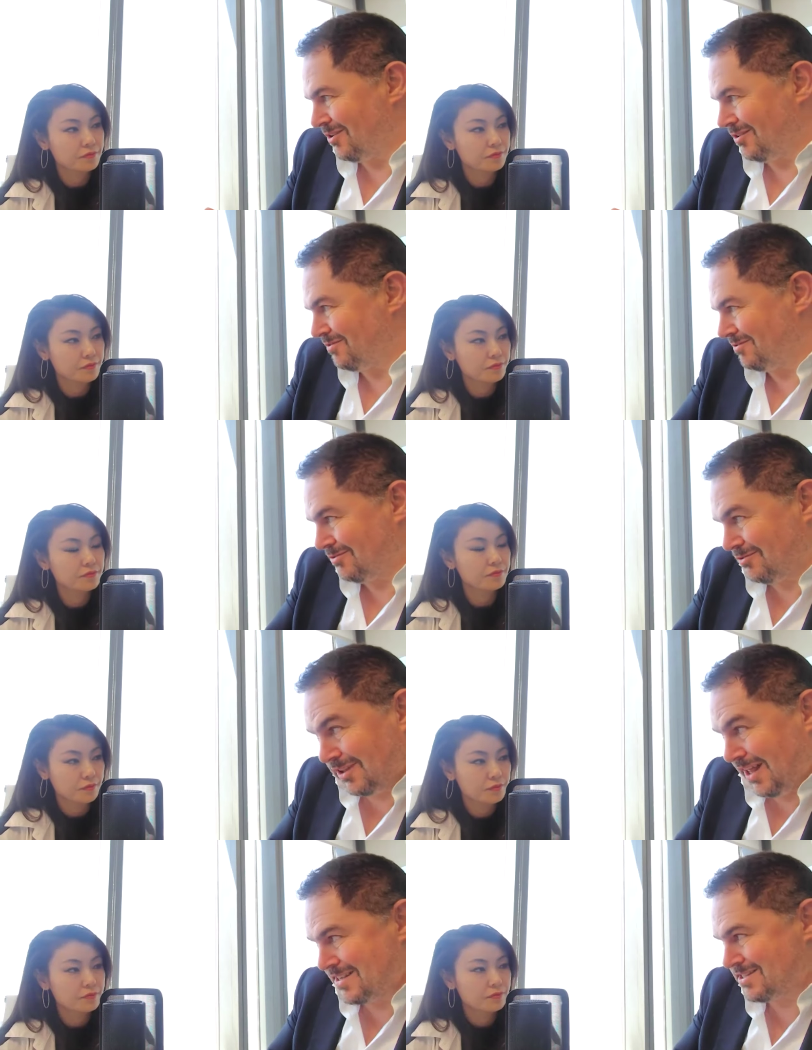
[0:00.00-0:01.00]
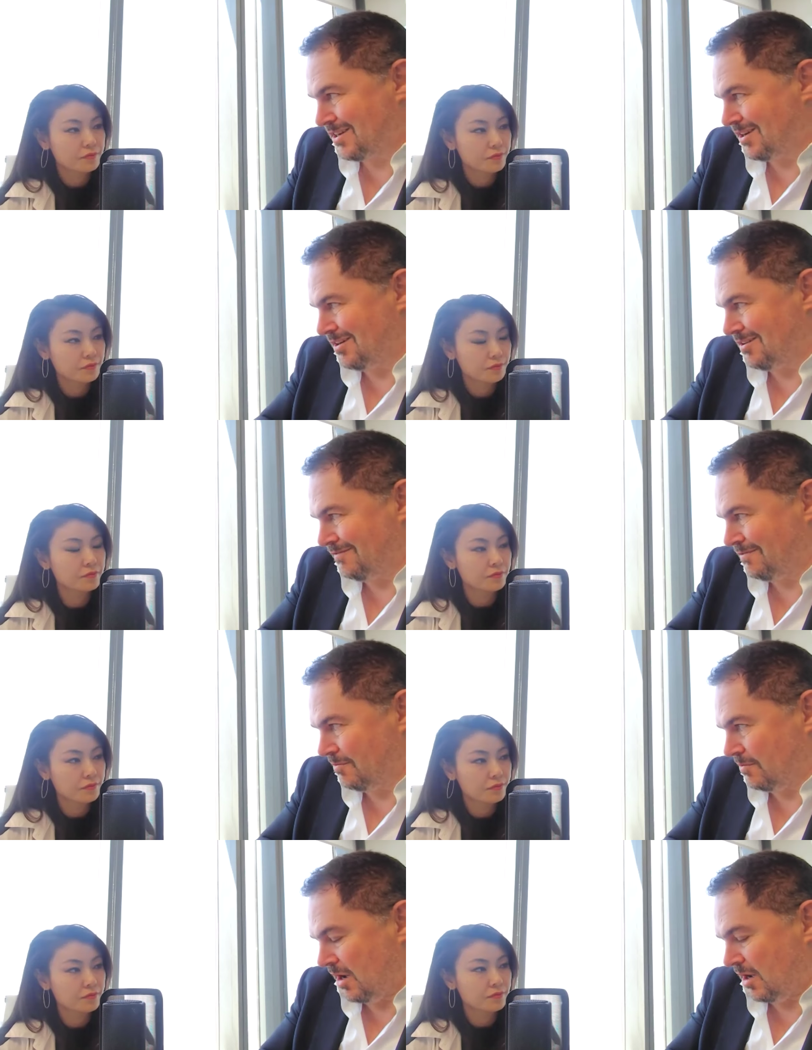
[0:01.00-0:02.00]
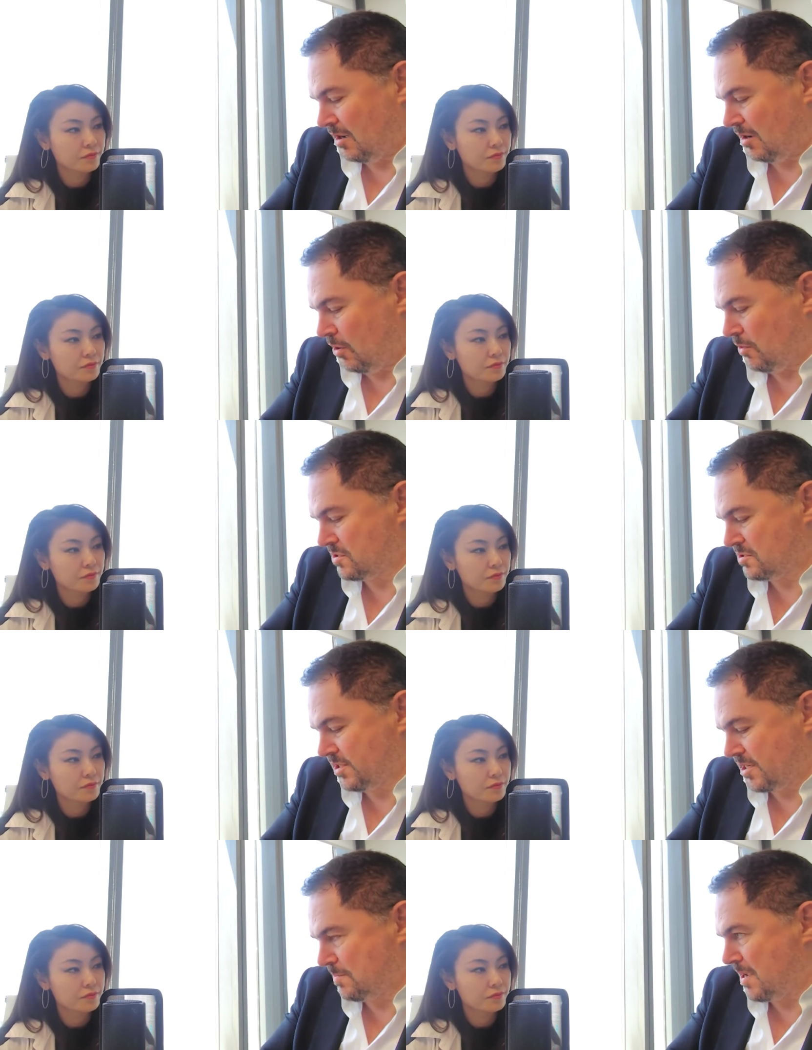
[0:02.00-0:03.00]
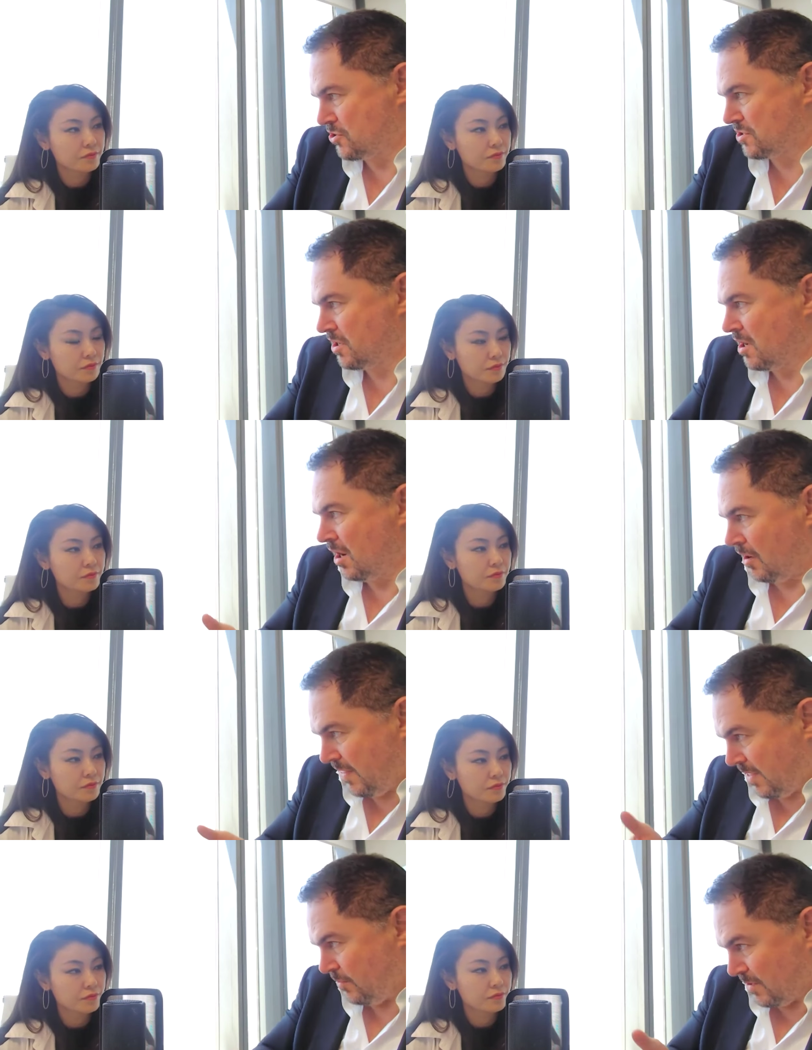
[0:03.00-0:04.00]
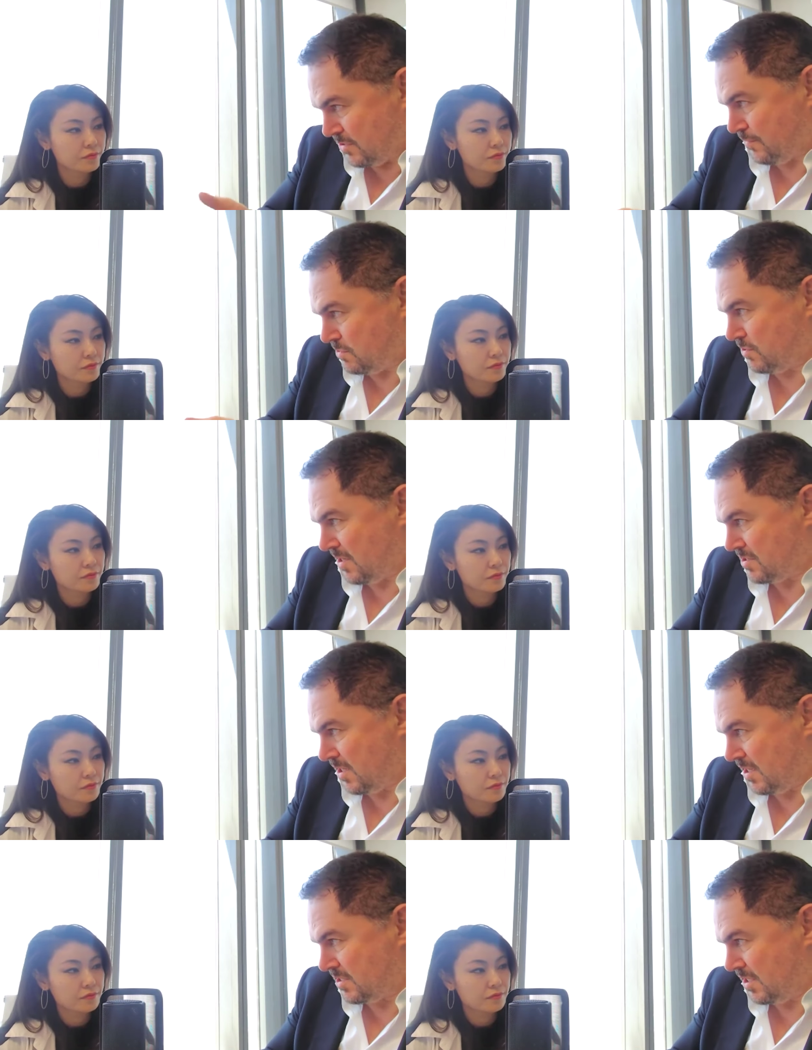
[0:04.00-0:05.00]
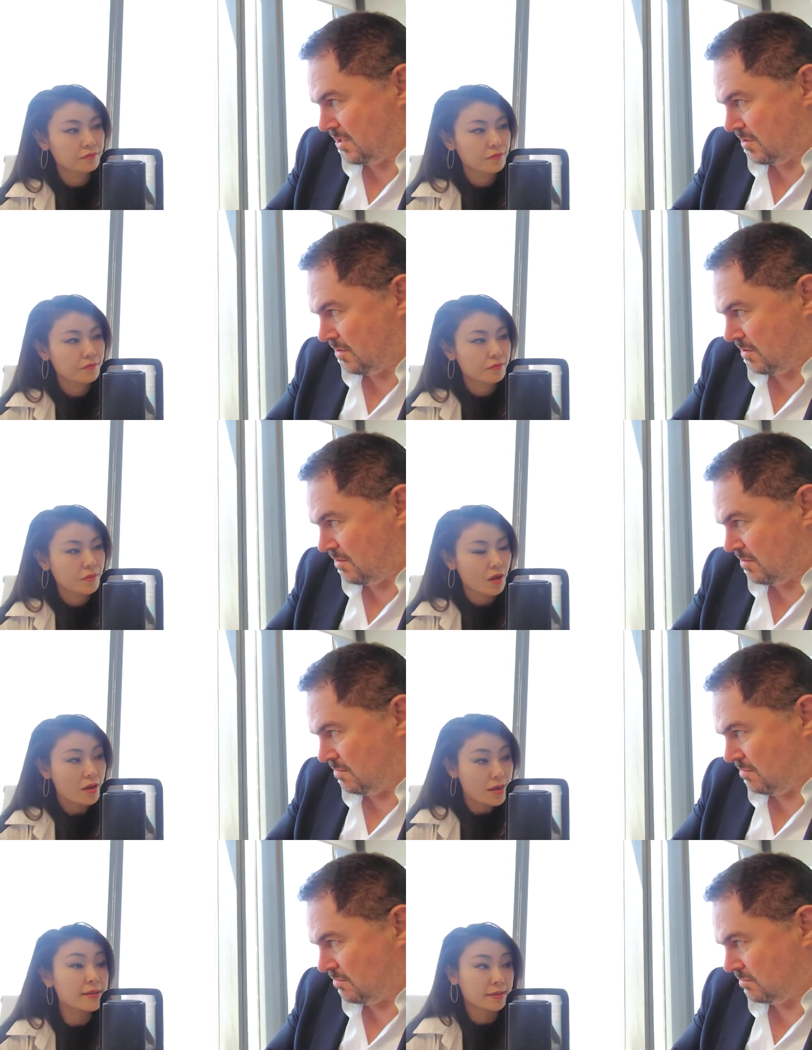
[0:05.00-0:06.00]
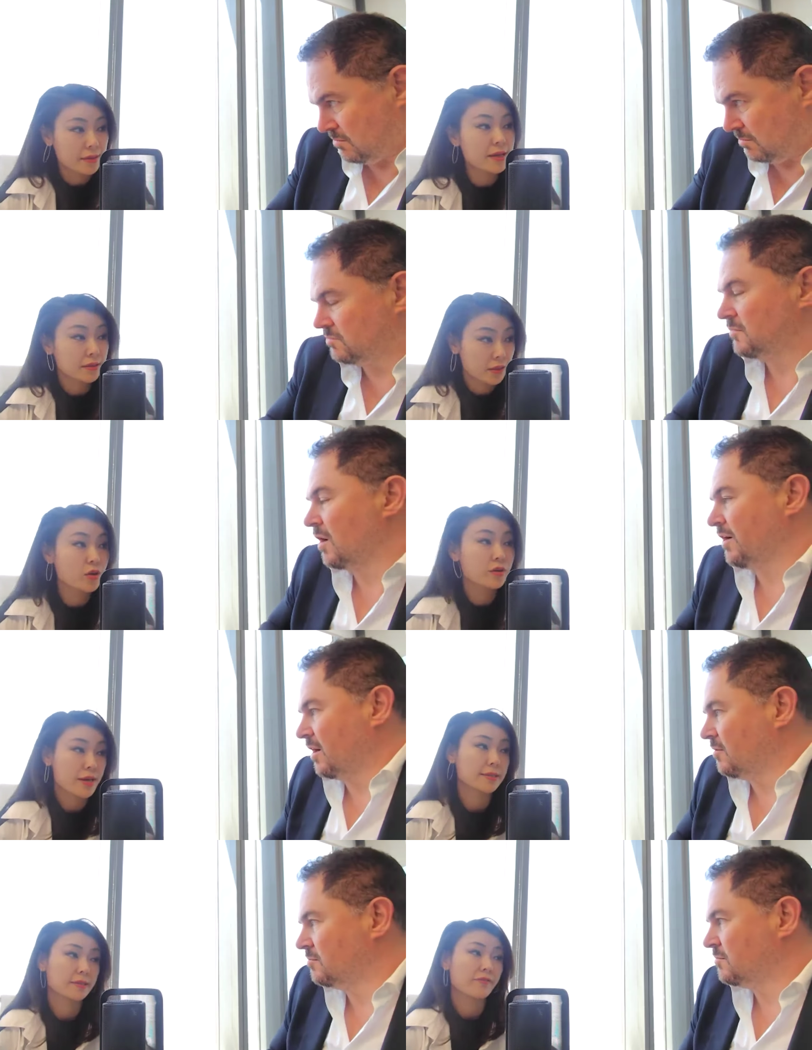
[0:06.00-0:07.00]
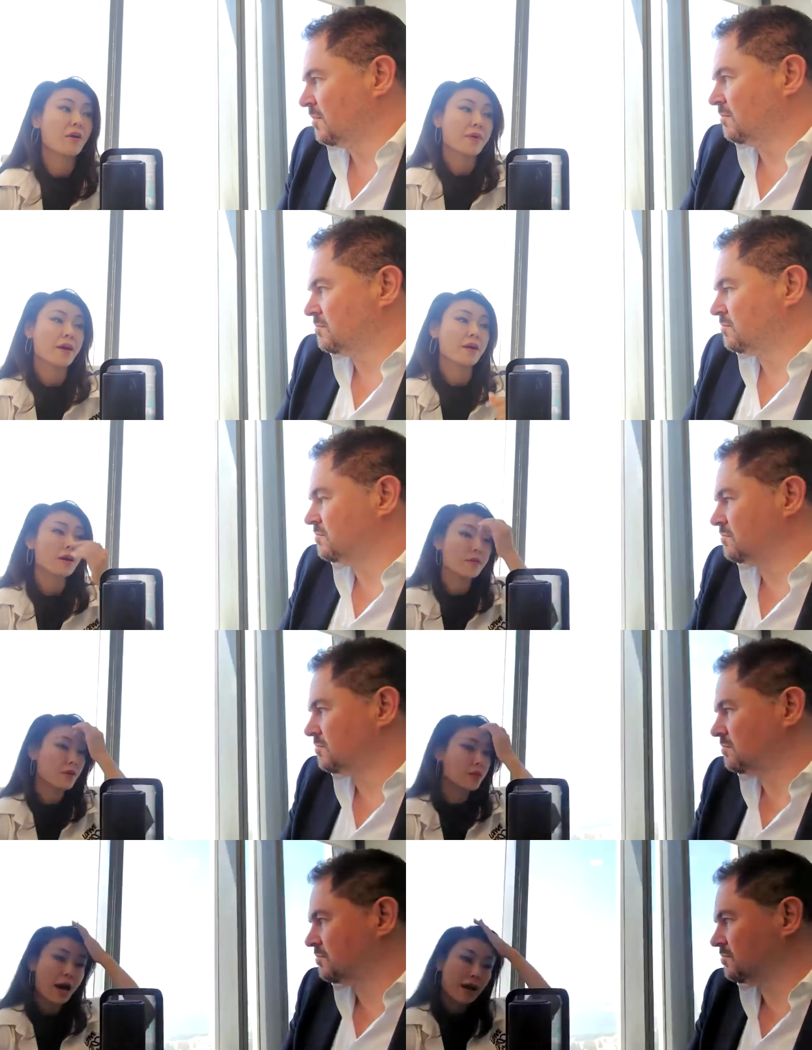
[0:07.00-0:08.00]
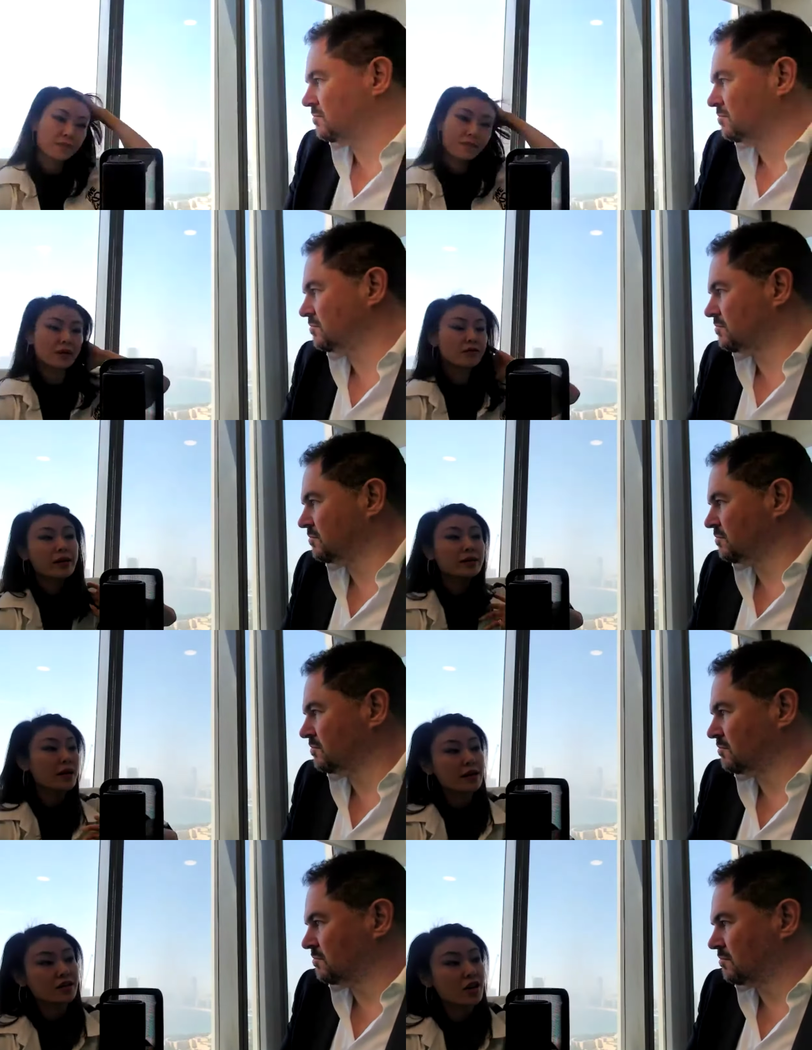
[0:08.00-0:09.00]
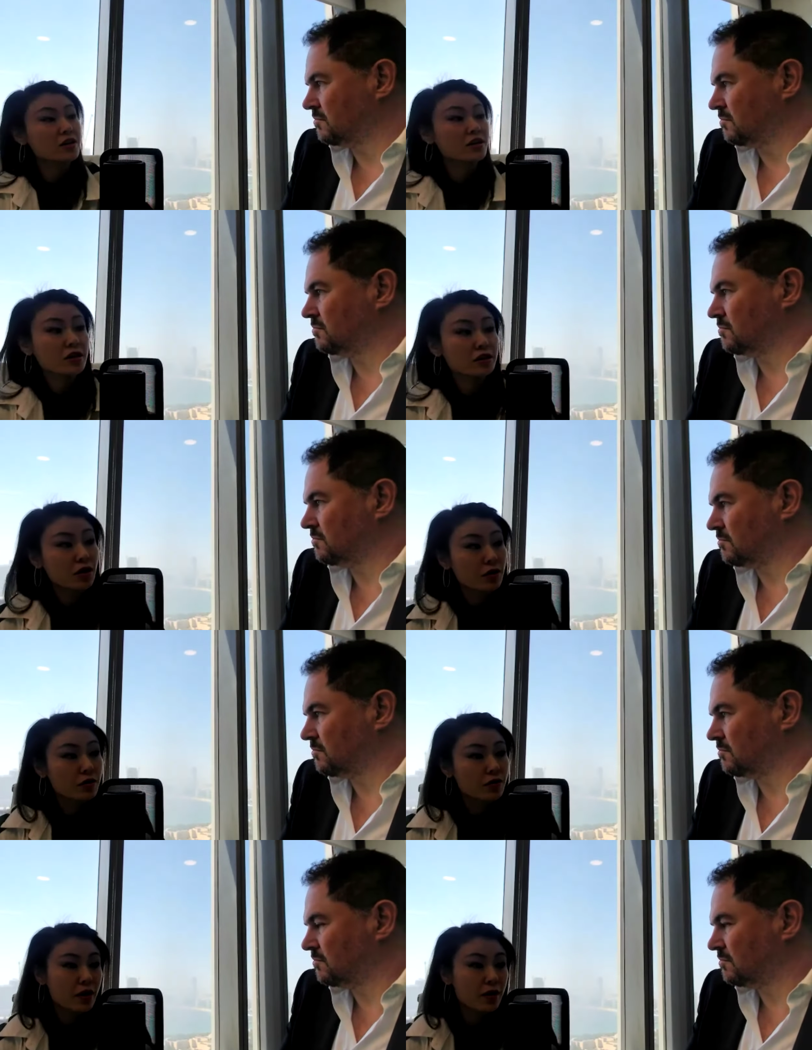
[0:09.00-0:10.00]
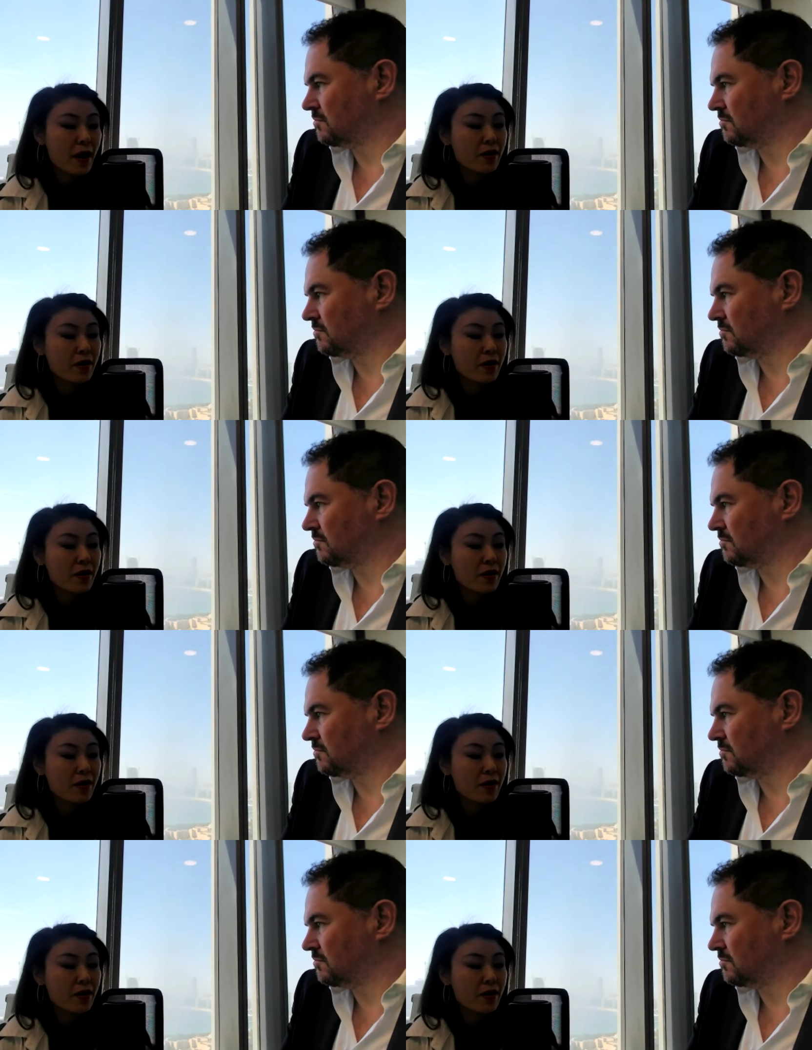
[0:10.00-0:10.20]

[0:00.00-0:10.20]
Speaker 1: or class of mm-hmm. uh, owners slash managers? Are mm-hmm. they the ones from two thousand eighteen?
Speaker 2: Yes, yes, still, Okay. yes. From there, and then there hasn't been really any change. So the